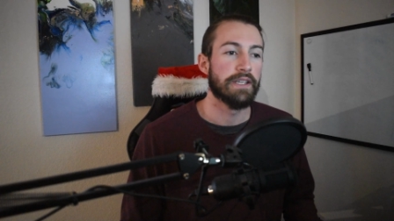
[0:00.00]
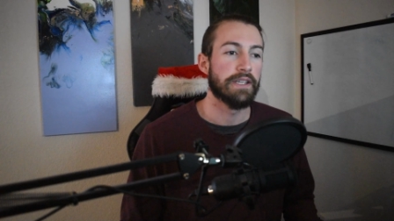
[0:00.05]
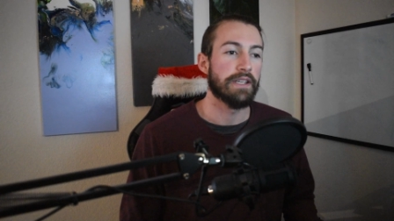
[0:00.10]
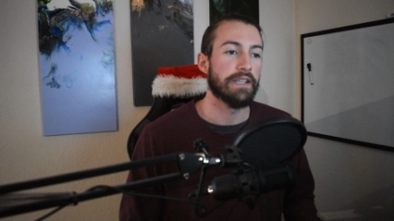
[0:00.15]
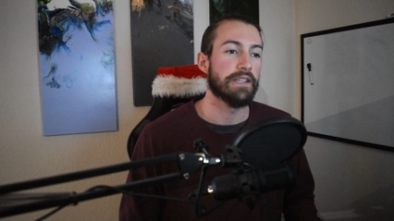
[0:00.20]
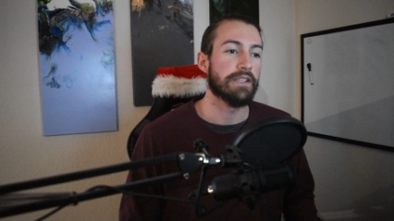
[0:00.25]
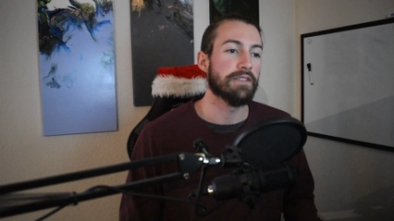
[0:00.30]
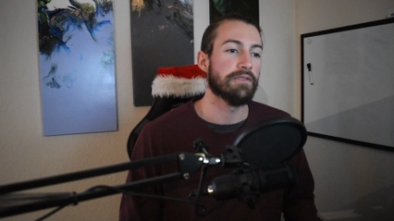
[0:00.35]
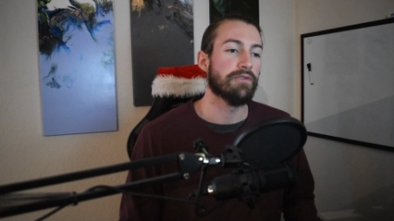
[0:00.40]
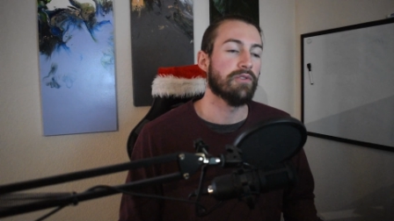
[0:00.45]

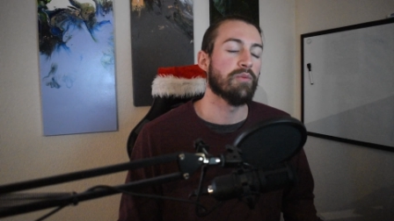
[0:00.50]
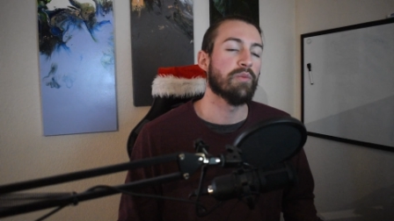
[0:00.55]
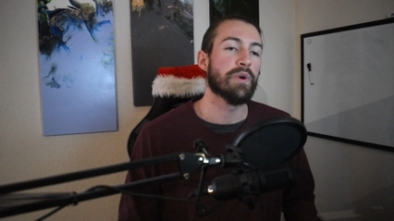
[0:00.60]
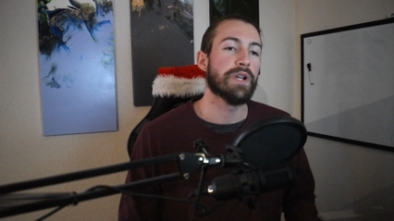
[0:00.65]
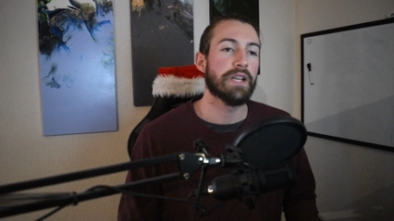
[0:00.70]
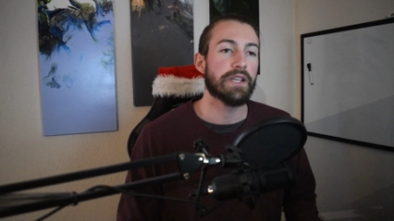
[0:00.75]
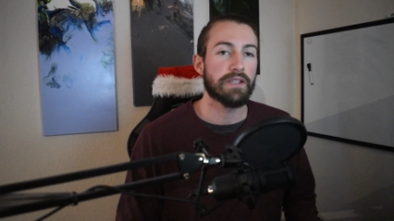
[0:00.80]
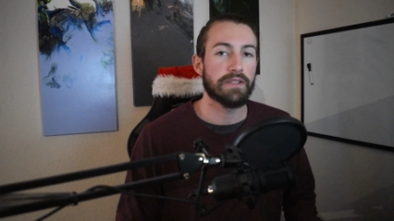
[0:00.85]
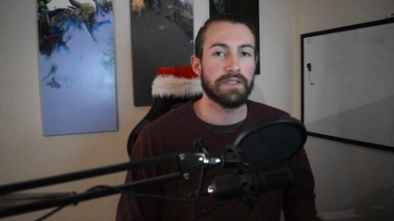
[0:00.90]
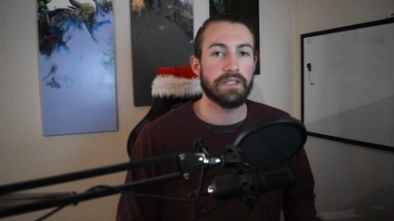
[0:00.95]
and from what
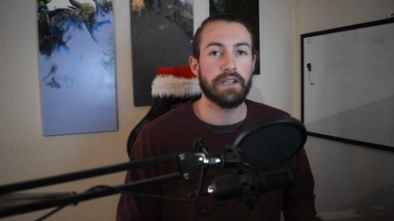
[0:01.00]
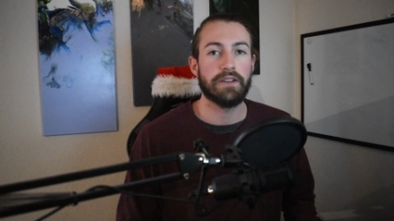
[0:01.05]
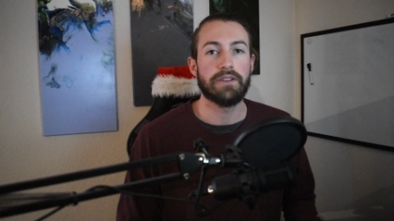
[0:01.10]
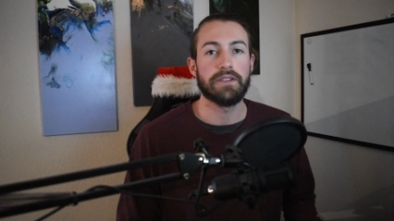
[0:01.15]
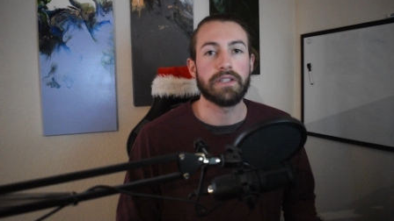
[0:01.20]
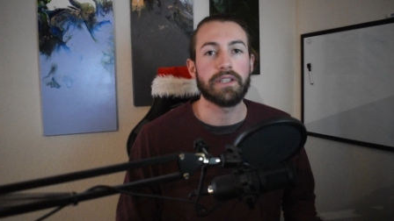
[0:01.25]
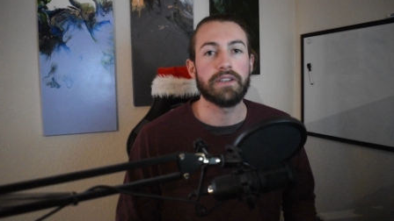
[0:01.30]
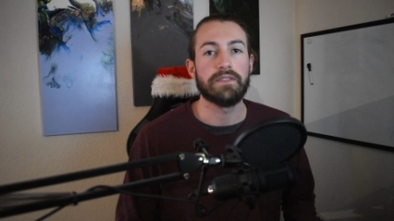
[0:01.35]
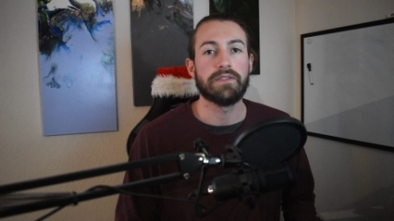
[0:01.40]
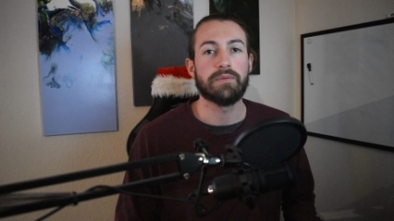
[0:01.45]
I can tell,
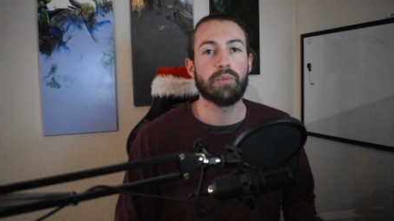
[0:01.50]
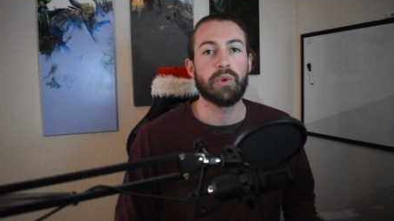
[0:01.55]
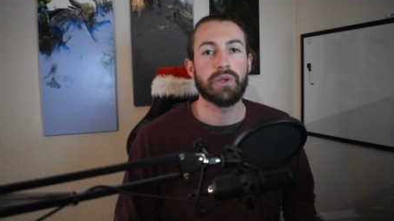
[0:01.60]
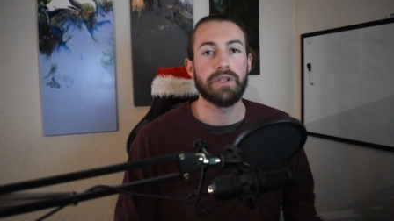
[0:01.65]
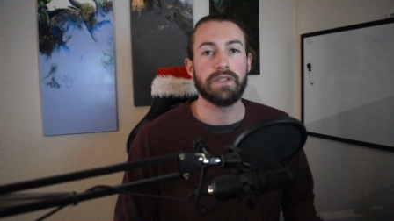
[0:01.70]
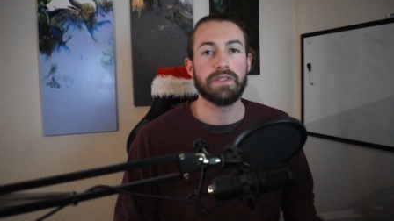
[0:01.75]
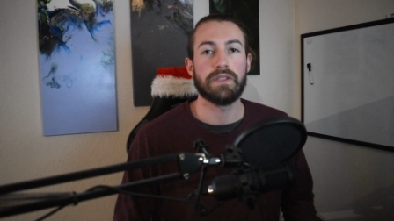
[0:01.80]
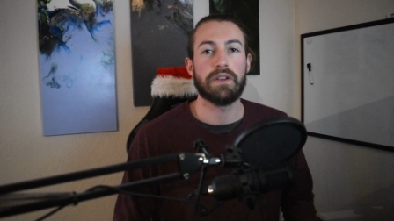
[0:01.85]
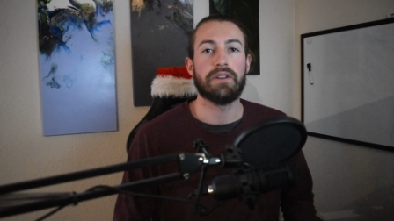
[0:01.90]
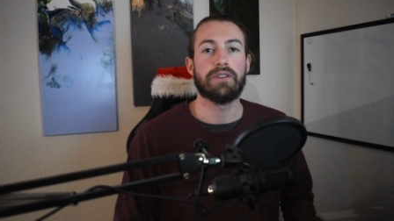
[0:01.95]
it gives
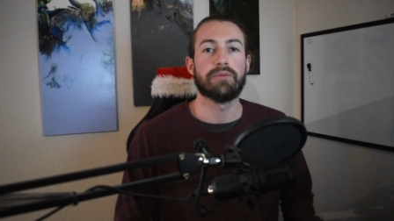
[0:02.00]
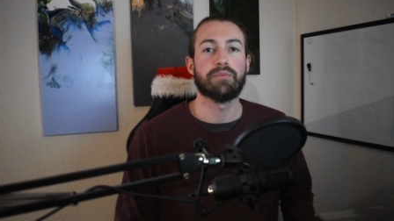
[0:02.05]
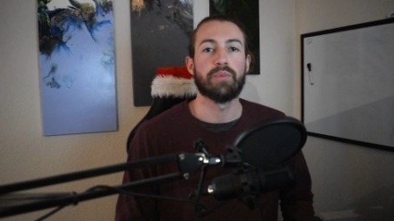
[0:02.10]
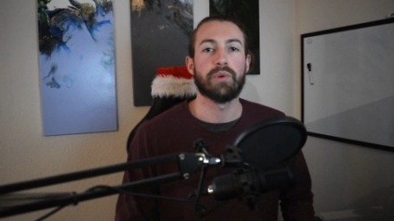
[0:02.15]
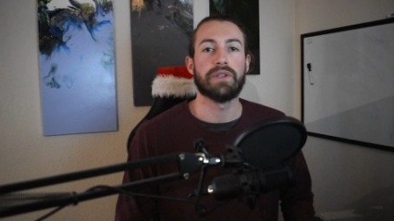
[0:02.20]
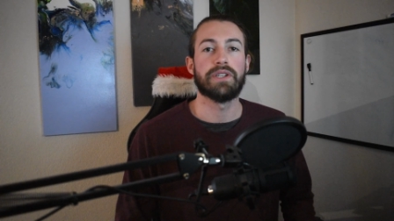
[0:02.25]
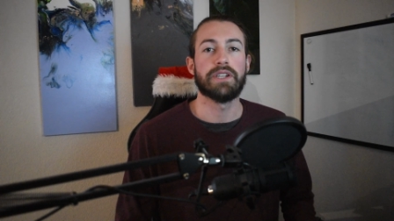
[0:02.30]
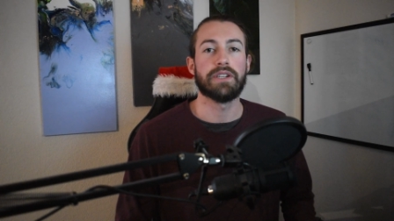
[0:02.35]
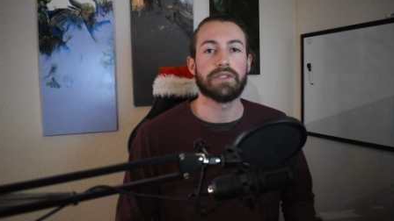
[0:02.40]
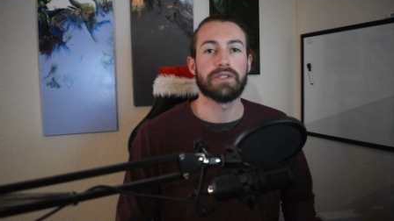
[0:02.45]
pretty solid
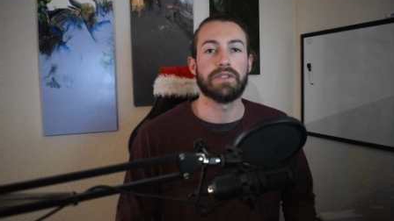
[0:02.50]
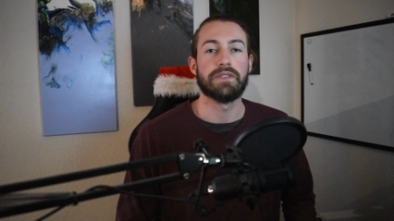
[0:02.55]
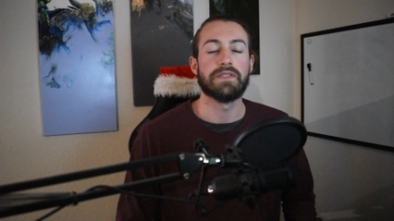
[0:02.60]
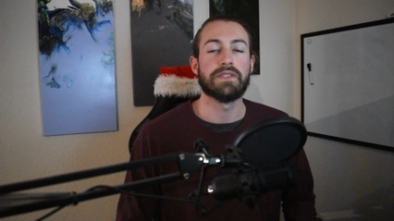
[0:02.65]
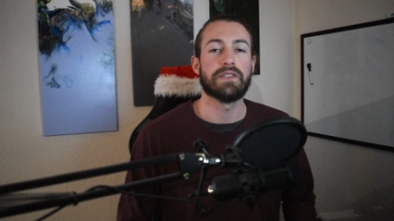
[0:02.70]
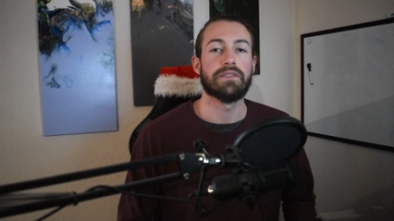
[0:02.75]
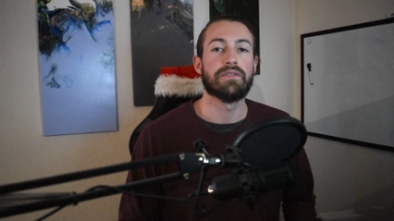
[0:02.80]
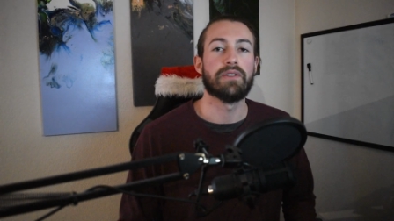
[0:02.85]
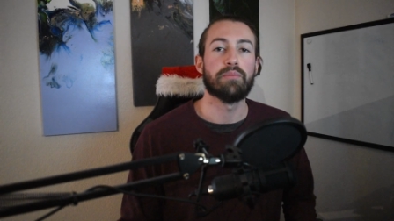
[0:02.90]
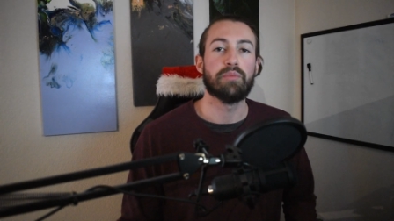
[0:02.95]

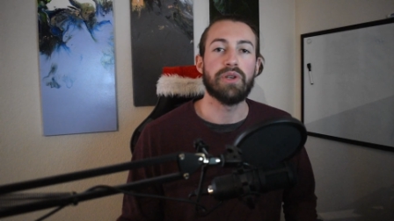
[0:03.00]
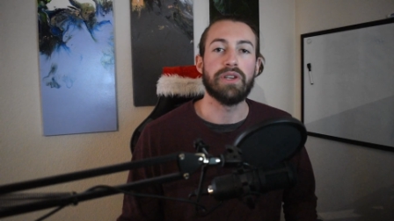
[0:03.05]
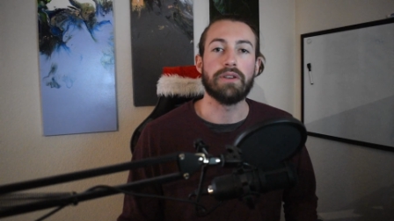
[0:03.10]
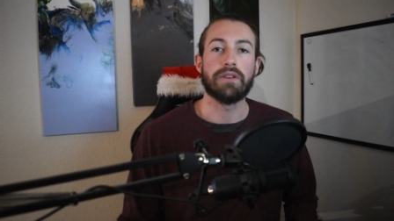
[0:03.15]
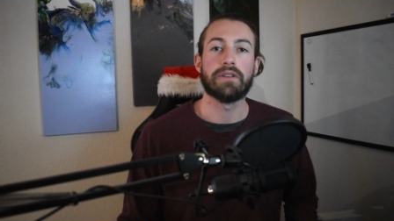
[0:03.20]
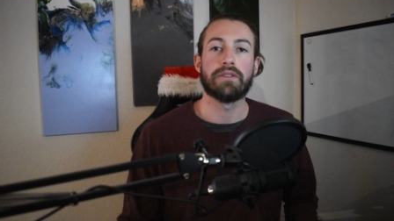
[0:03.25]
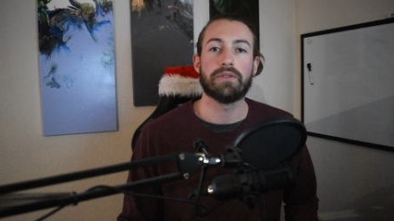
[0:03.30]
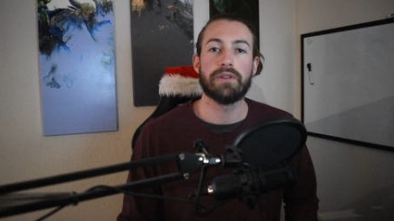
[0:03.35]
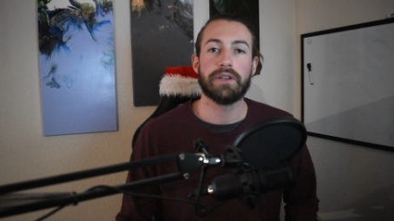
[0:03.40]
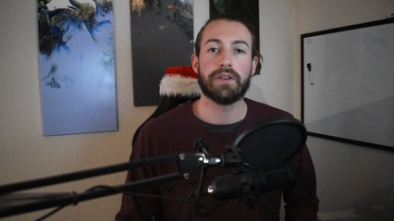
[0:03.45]
predictions of the
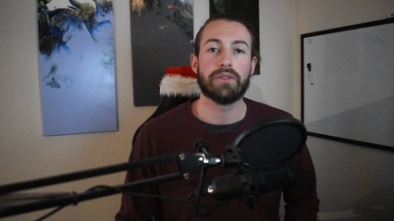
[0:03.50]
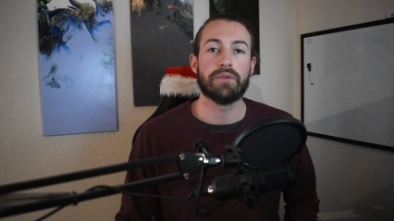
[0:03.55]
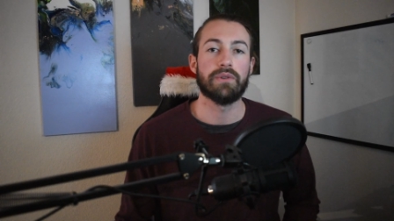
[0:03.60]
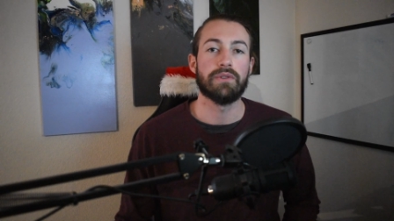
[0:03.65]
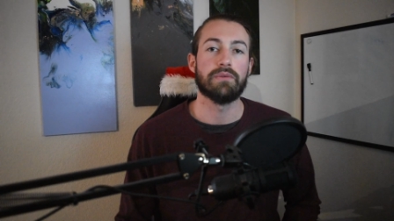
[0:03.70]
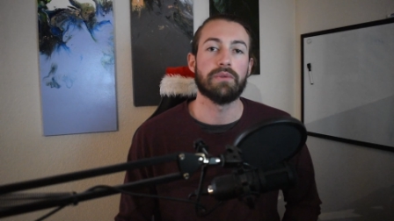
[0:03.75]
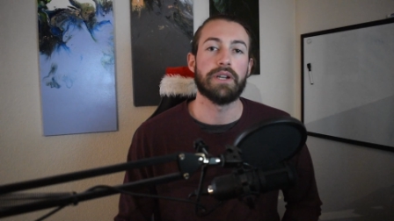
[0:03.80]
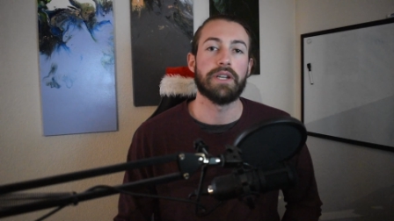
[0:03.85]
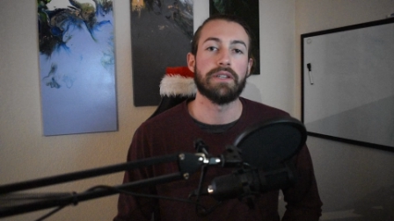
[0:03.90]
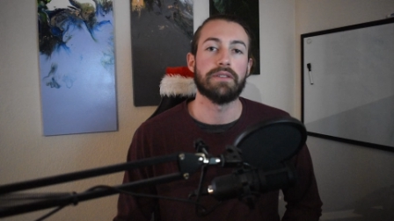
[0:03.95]
peak
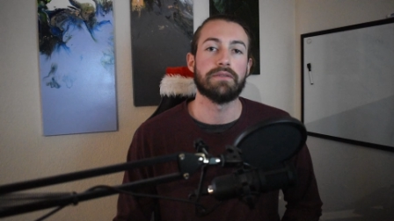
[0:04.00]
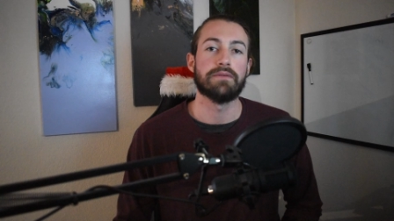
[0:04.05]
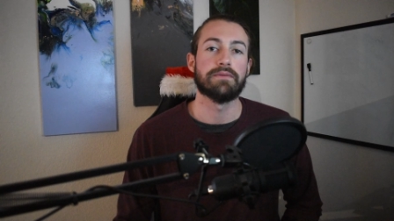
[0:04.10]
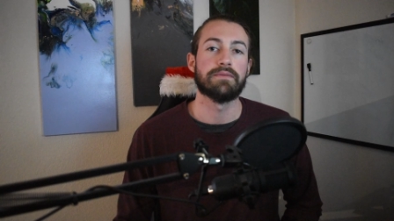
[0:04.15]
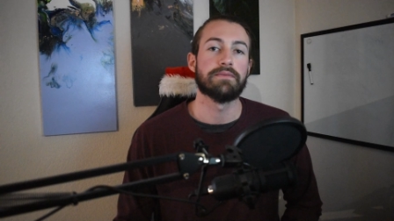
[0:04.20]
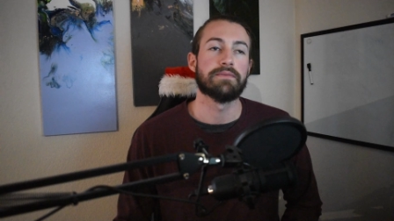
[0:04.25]
click-through rate.